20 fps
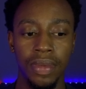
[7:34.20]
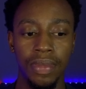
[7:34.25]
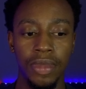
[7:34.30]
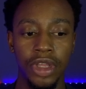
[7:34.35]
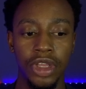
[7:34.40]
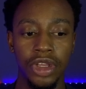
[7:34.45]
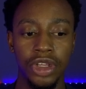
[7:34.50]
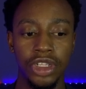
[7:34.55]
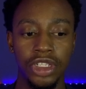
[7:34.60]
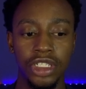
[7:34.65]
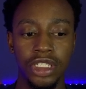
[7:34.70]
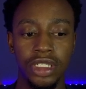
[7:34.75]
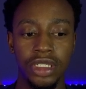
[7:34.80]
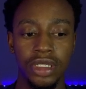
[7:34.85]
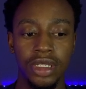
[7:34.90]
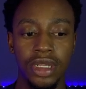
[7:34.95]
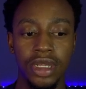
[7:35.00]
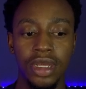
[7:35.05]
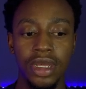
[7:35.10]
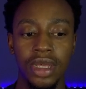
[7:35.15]
because
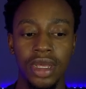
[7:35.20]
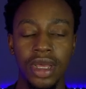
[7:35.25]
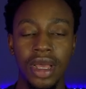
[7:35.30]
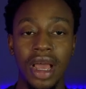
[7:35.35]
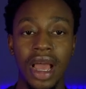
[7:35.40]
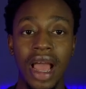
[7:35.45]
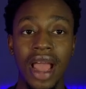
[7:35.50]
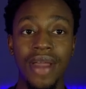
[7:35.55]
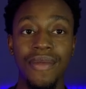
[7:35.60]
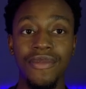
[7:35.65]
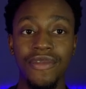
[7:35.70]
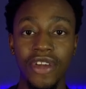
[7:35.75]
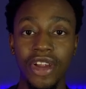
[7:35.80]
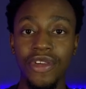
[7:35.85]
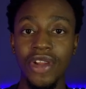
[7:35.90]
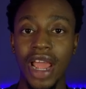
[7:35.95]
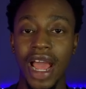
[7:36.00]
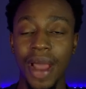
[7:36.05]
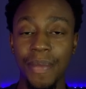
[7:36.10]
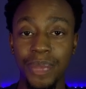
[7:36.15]
I am
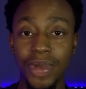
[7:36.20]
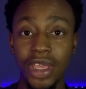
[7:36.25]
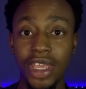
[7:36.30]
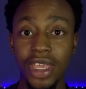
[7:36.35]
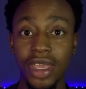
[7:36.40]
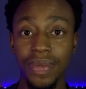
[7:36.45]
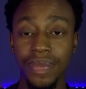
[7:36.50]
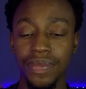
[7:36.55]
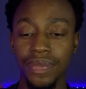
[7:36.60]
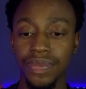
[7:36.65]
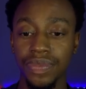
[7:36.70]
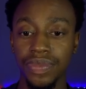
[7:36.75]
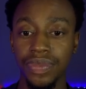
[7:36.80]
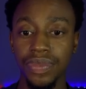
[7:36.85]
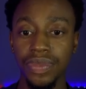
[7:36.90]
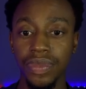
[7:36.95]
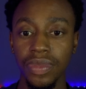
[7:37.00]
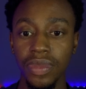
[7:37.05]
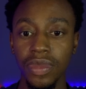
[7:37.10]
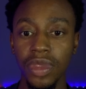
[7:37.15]
very happy
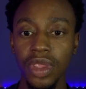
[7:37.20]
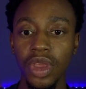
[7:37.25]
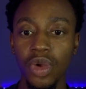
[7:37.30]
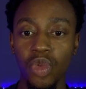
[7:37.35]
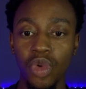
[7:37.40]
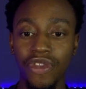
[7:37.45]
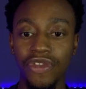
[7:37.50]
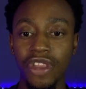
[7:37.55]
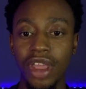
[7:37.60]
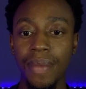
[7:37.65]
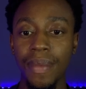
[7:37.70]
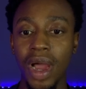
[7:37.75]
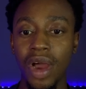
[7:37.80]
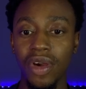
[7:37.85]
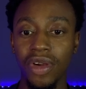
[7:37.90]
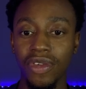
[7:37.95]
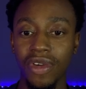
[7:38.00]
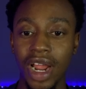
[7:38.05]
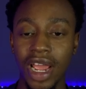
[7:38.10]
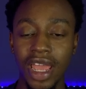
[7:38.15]
with the
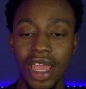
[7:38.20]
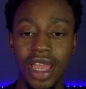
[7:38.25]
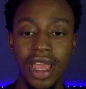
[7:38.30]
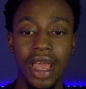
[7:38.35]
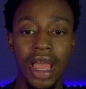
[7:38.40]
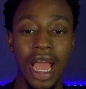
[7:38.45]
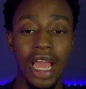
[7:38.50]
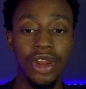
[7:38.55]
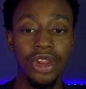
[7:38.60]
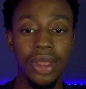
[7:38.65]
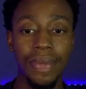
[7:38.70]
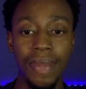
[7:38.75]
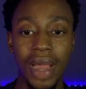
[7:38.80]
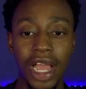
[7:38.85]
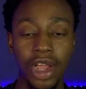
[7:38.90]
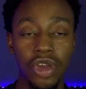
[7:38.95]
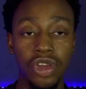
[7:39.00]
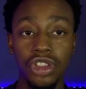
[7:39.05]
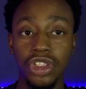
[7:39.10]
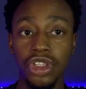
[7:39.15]
amount right here, and it
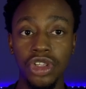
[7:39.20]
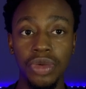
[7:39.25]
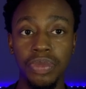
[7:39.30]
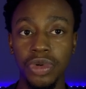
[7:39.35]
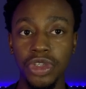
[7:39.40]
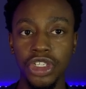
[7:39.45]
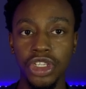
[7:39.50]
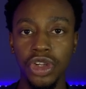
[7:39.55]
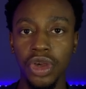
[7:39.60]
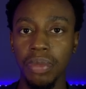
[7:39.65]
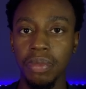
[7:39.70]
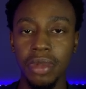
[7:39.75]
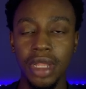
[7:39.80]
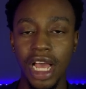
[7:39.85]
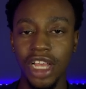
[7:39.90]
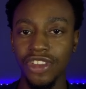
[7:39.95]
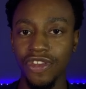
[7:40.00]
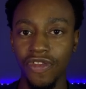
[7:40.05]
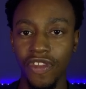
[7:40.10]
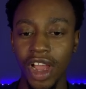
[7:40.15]
might continue pushing up.
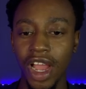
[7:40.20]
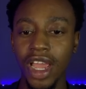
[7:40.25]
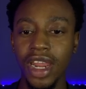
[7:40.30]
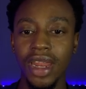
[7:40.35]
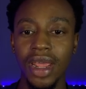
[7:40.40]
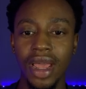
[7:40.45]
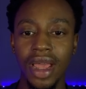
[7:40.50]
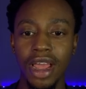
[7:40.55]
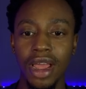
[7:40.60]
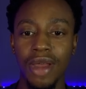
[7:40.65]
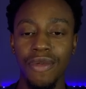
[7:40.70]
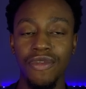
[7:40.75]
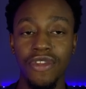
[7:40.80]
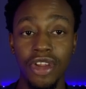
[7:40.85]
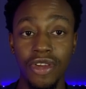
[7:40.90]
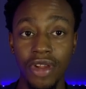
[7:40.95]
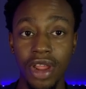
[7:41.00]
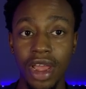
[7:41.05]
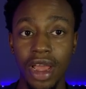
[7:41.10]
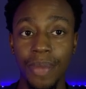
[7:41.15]
That's fine. I'm
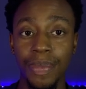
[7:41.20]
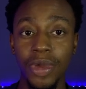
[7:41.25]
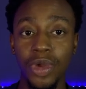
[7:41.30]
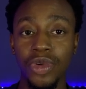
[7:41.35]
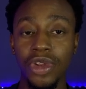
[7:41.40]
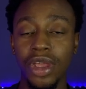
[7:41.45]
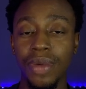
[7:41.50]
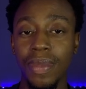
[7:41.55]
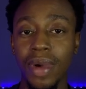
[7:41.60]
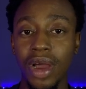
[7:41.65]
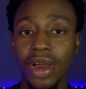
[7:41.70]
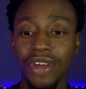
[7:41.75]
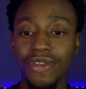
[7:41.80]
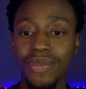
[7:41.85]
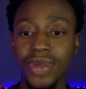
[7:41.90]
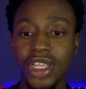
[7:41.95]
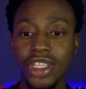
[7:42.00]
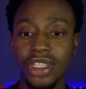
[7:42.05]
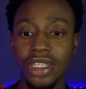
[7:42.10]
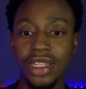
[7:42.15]
very happy with the amount I've
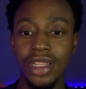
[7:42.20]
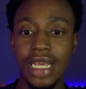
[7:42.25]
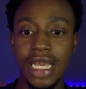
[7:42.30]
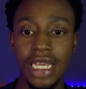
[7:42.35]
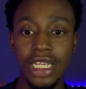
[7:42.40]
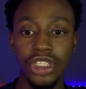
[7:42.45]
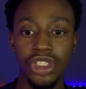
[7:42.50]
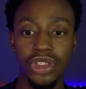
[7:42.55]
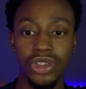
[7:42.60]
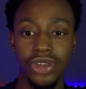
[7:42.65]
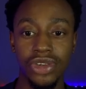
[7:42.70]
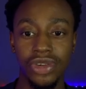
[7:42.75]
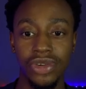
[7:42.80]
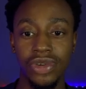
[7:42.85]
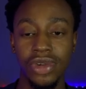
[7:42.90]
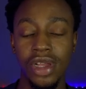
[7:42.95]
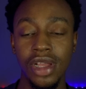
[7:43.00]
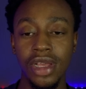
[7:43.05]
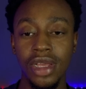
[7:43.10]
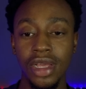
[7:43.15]
made today. So
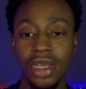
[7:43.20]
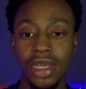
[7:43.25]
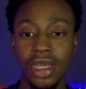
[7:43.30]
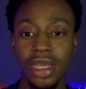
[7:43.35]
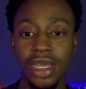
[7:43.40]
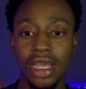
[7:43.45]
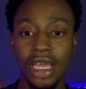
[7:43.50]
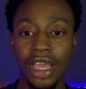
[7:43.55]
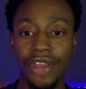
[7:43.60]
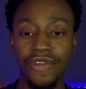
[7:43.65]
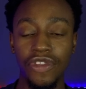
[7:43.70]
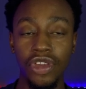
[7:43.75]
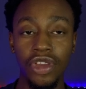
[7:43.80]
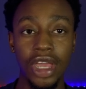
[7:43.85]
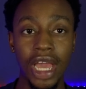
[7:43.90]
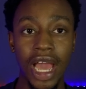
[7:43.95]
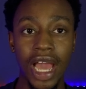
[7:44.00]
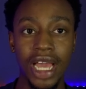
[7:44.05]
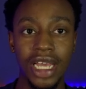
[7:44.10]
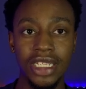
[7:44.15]
if you
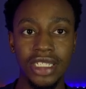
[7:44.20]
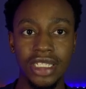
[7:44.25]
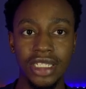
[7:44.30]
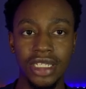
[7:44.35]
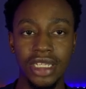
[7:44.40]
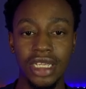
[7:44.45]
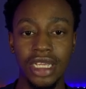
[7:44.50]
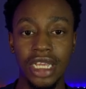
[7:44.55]
guys